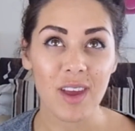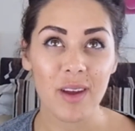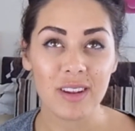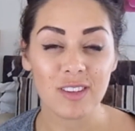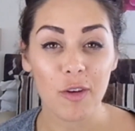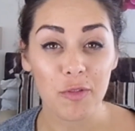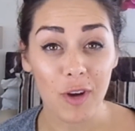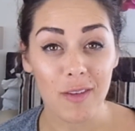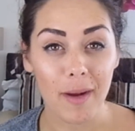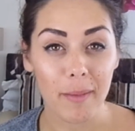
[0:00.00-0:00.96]
it's
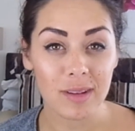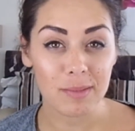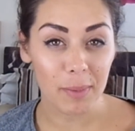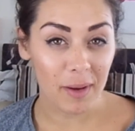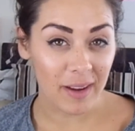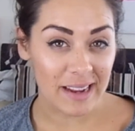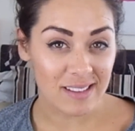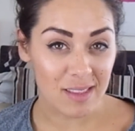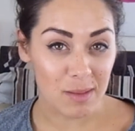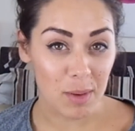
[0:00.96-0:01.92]
5 hours behind
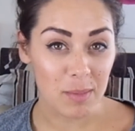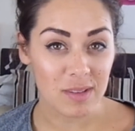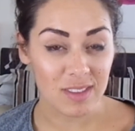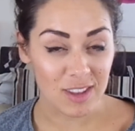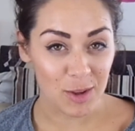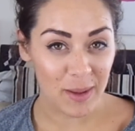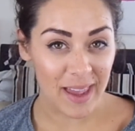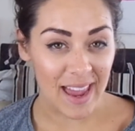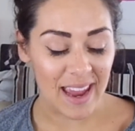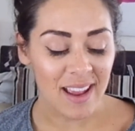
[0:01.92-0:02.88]
at the moment to the
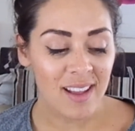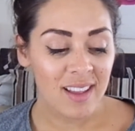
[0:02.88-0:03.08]
UK,